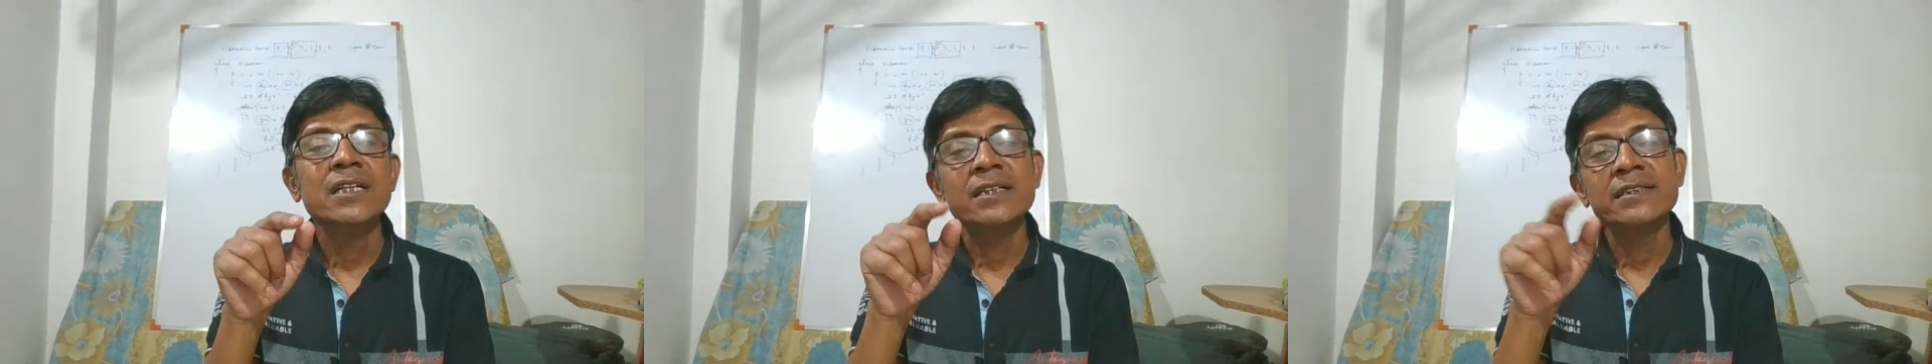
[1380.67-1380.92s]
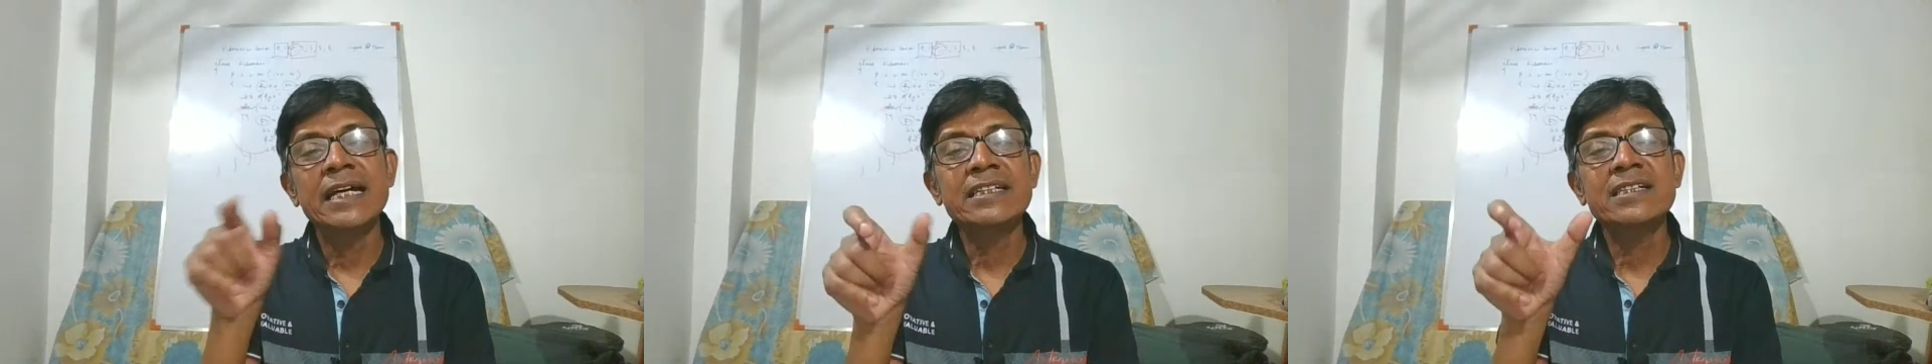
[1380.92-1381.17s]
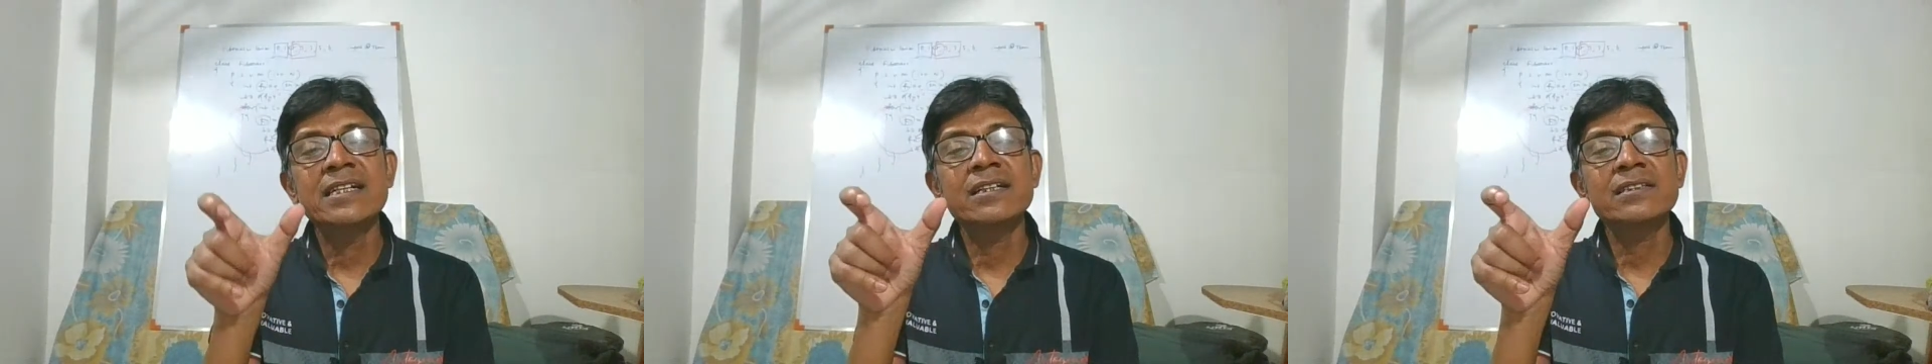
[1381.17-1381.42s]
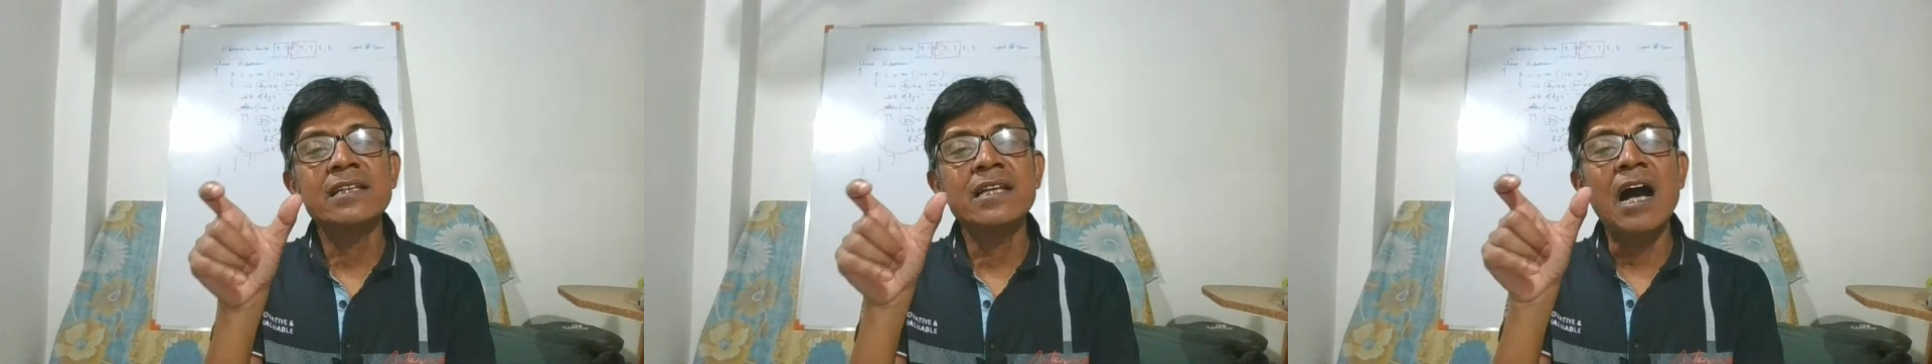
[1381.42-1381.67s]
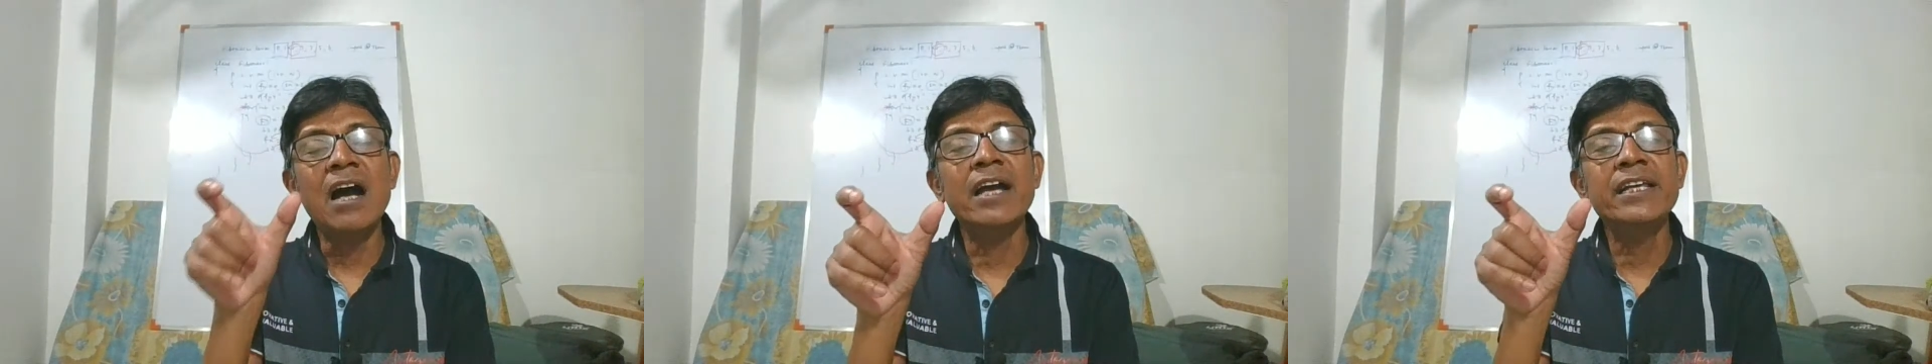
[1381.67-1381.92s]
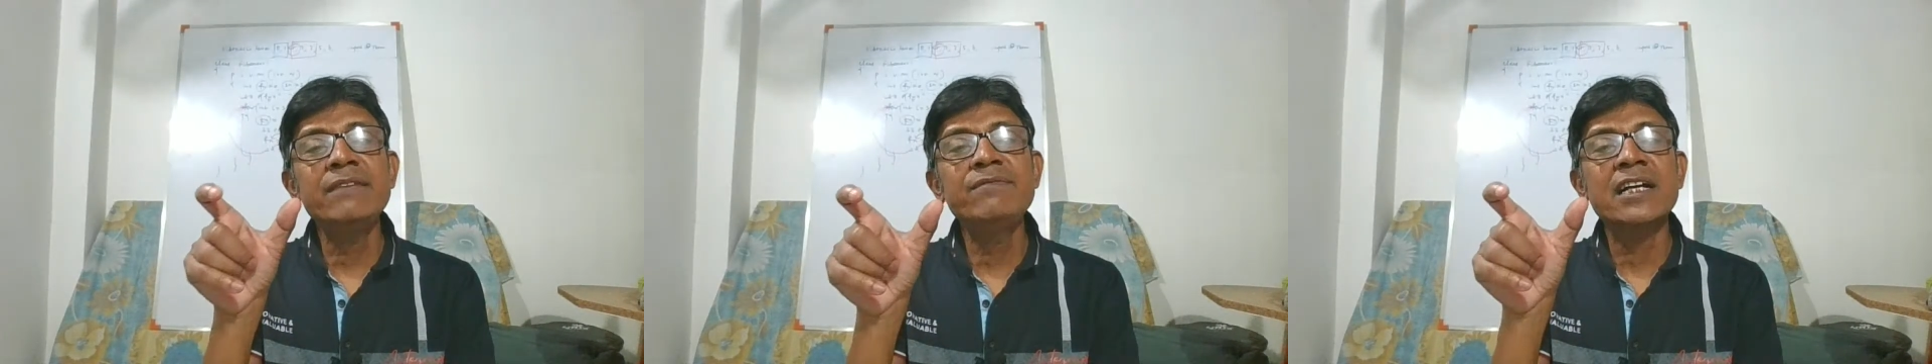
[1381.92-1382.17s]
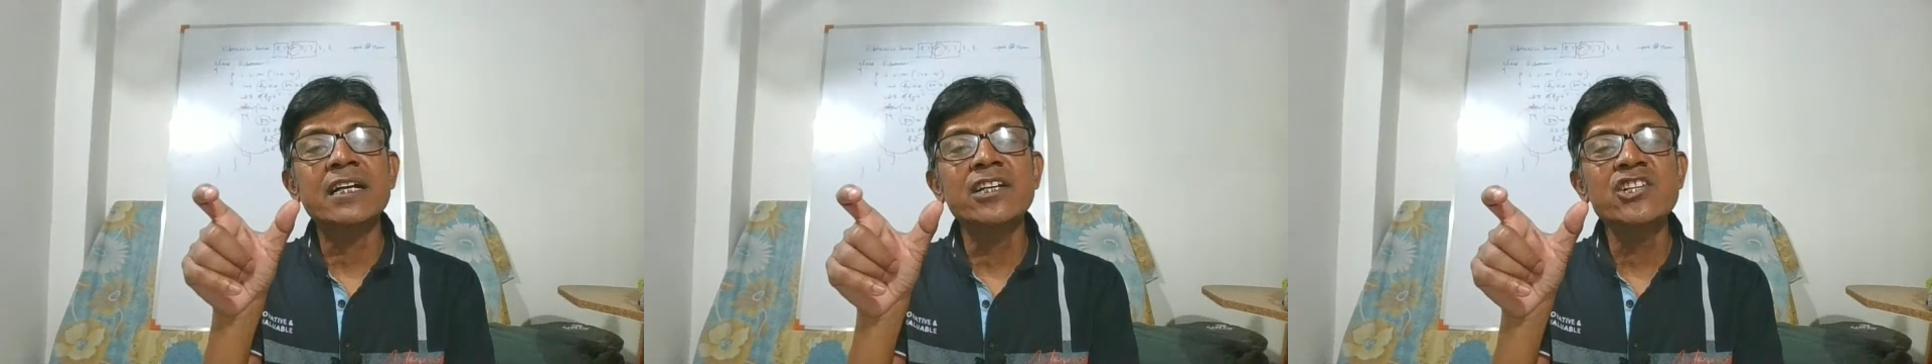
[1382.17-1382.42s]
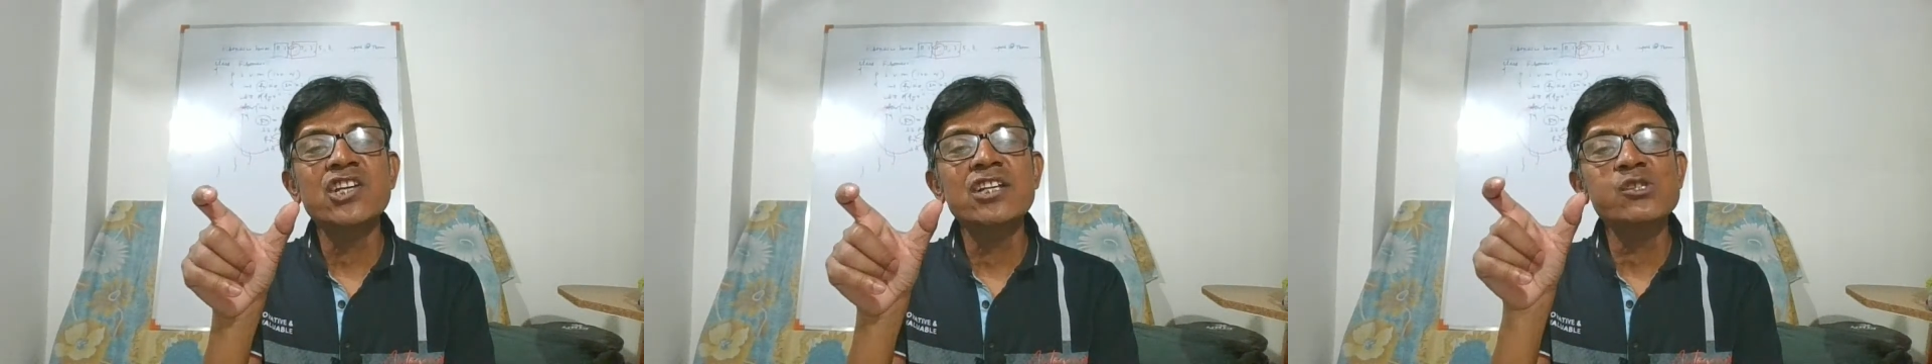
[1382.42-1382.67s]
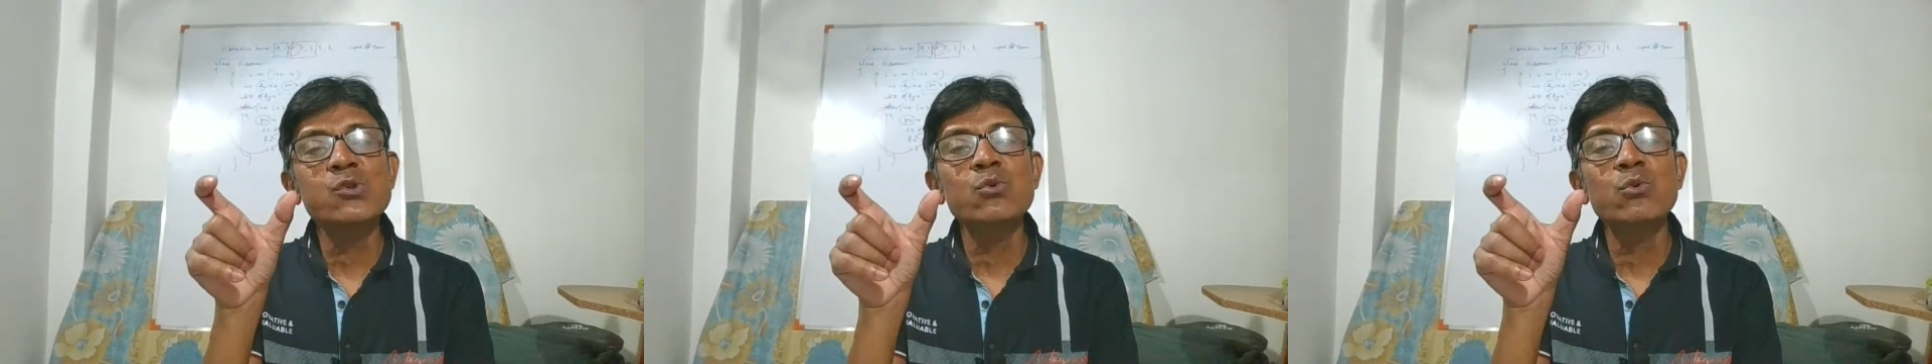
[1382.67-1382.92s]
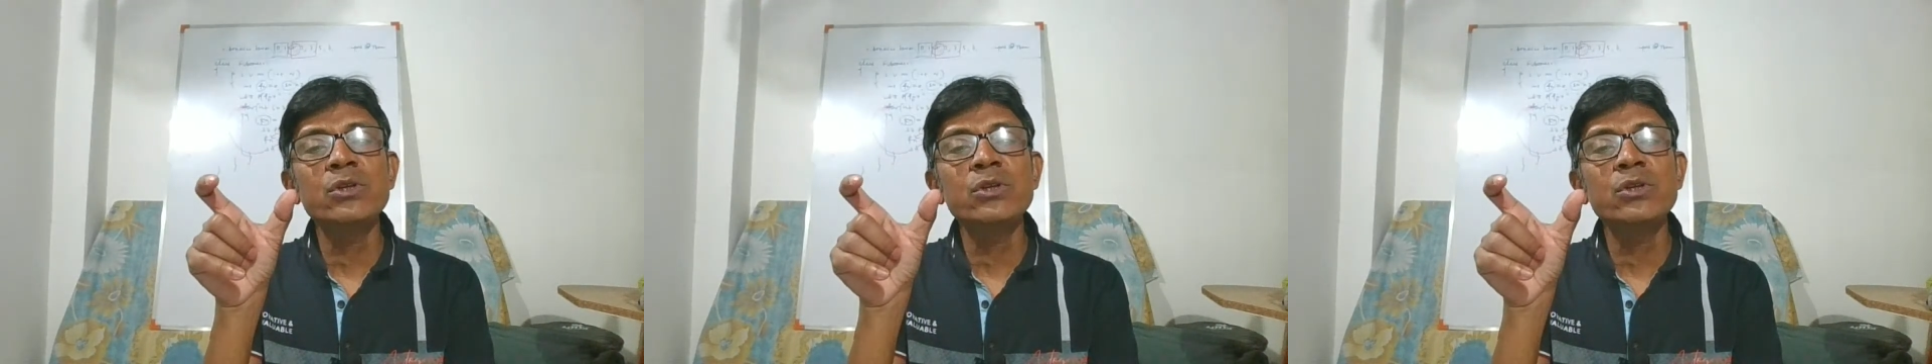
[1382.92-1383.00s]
that if the condition is true,